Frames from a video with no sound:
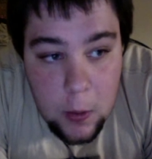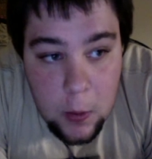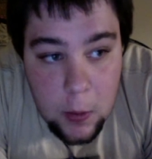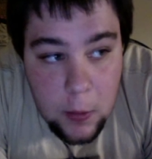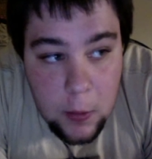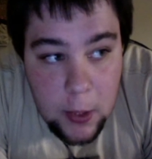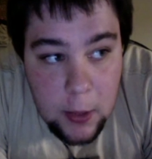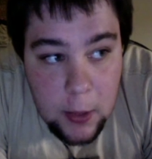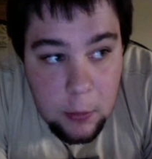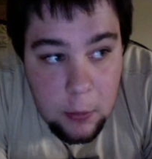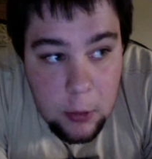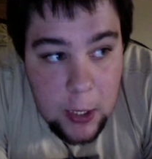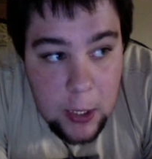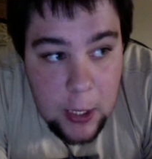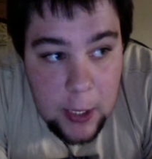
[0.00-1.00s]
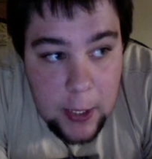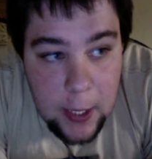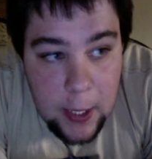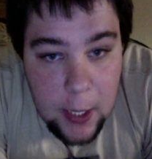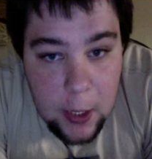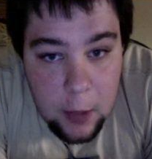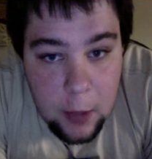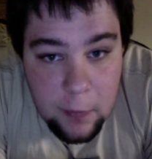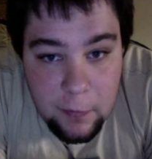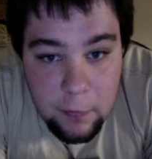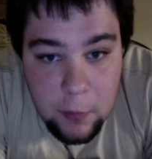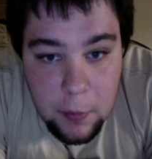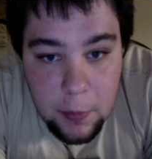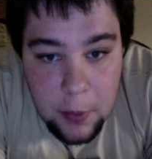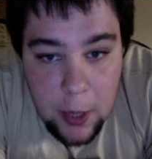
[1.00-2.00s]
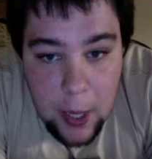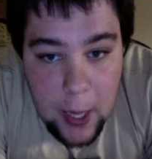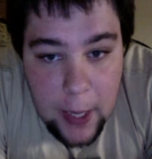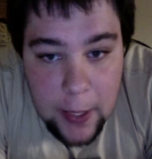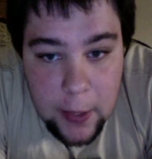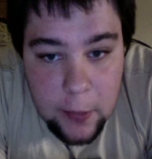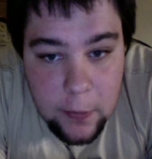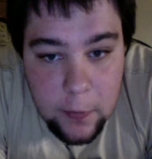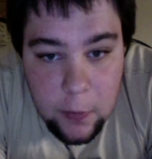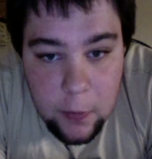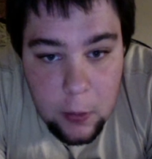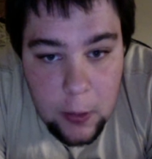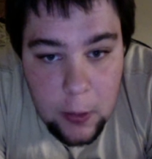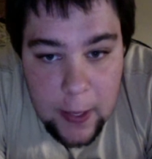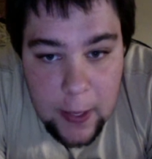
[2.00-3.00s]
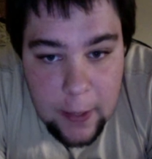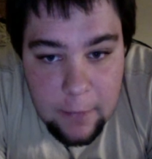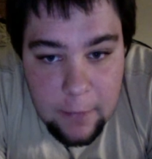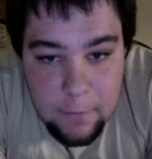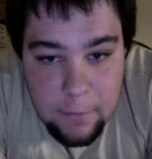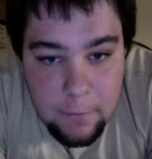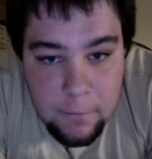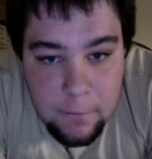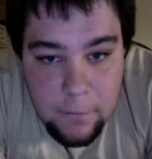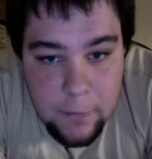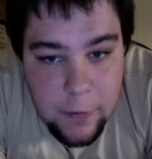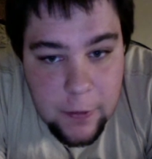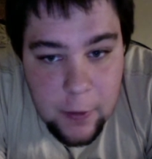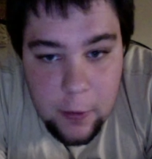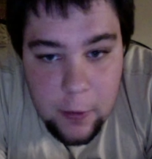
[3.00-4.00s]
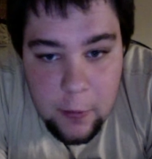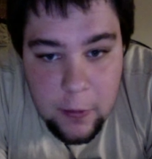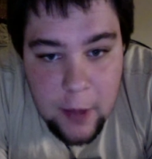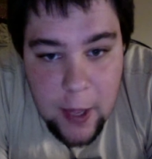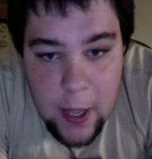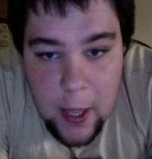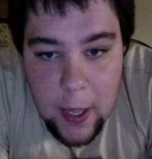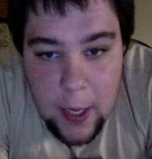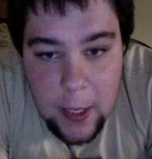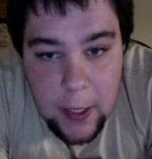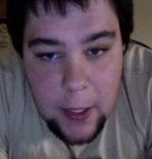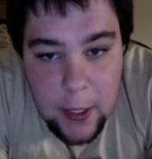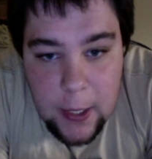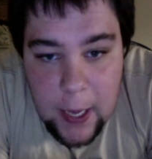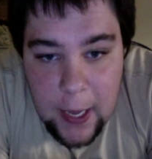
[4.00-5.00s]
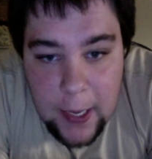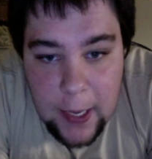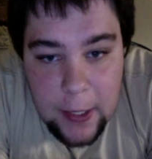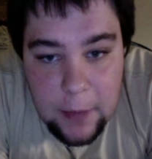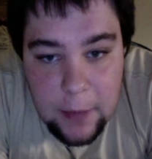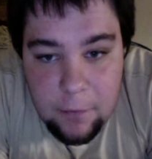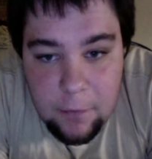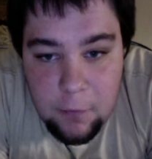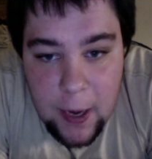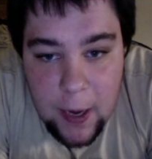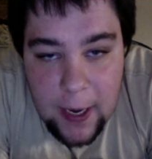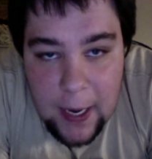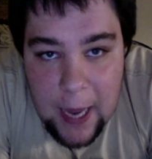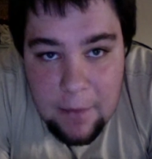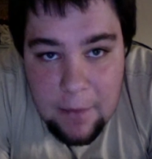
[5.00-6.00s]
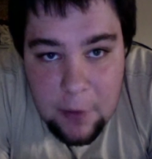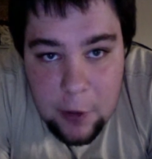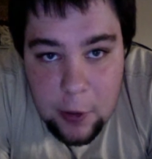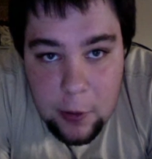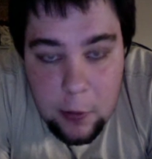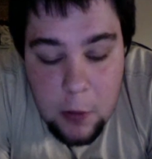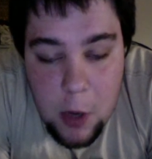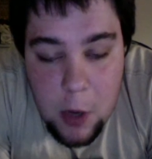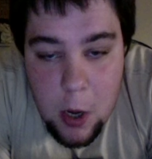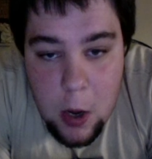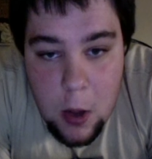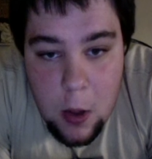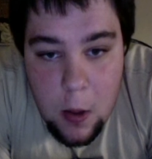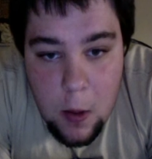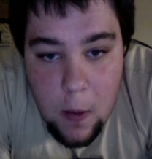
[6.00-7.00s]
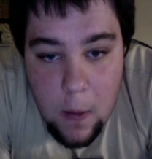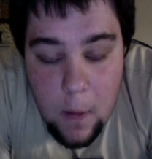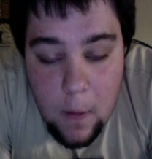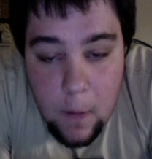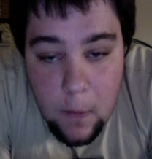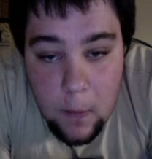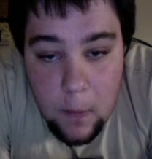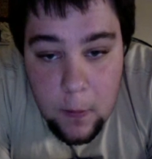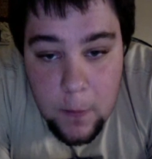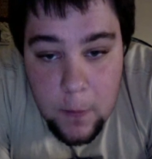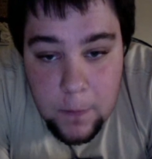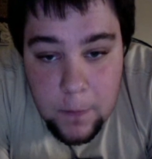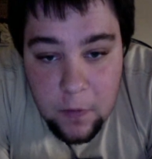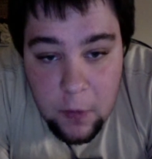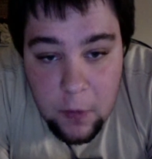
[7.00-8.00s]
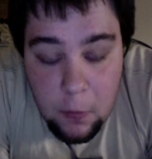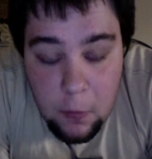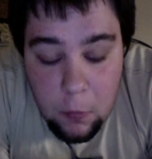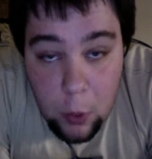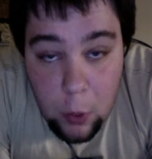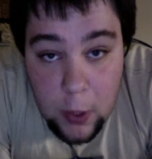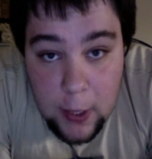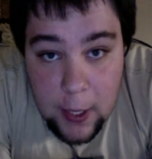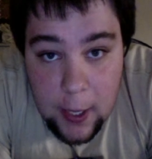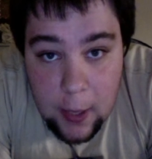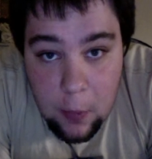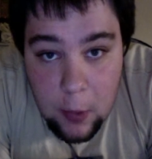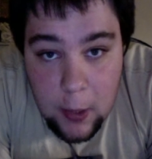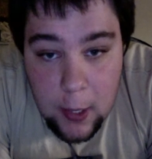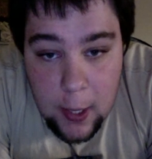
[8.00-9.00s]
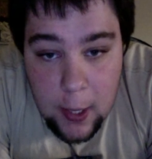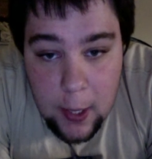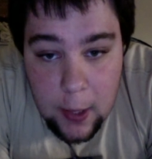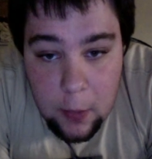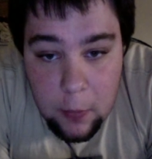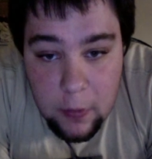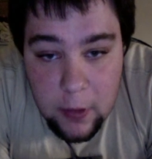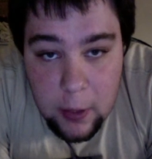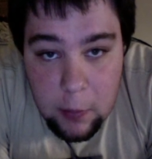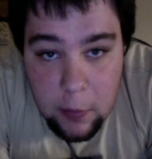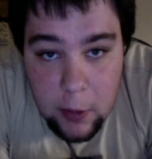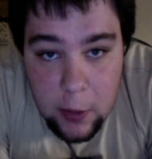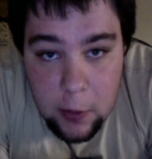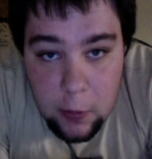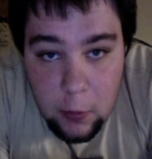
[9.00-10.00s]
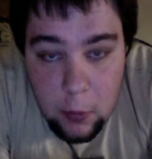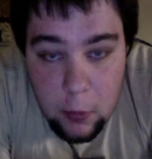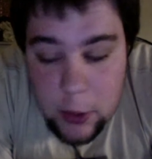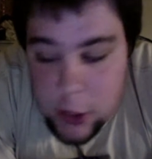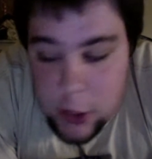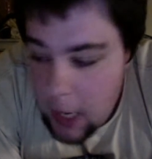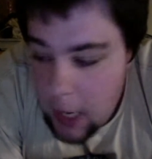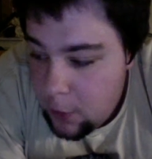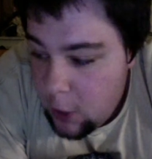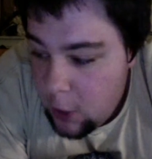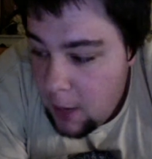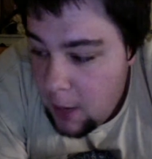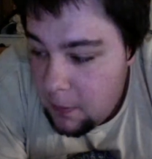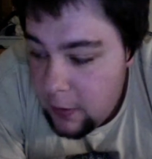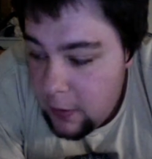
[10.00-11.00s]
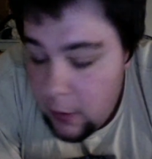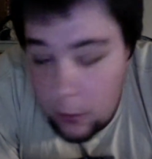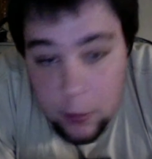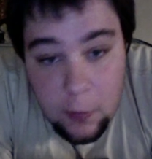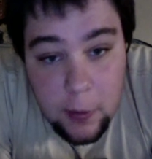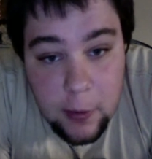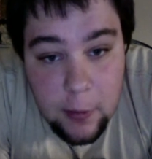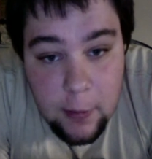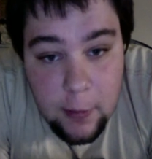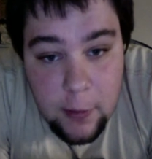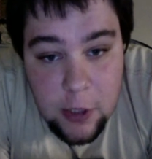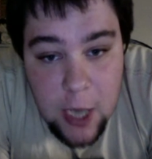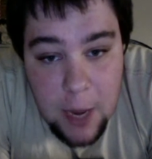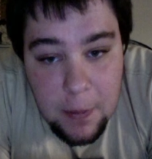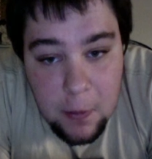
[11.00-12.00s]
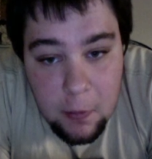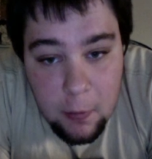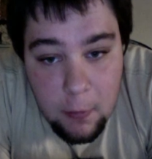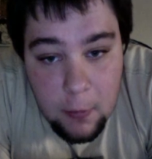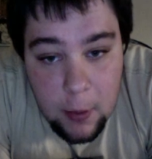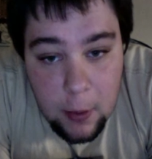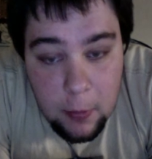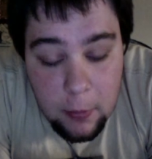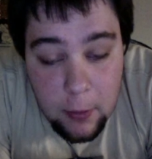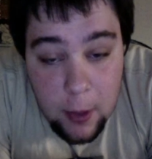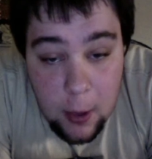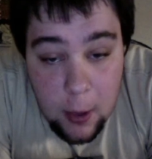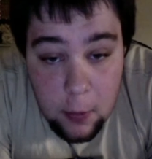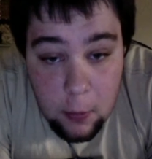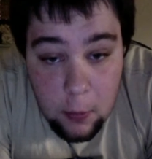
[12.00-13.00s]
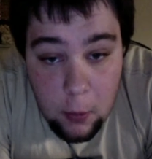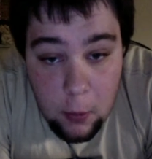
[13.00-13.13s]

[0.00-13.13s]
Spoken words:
didn't get any kind of reply until, like, Thursday night, Friday afternoon from one guy who said he was going to do one chapter. I'm stuck doing two chapters. Everybody else is going to do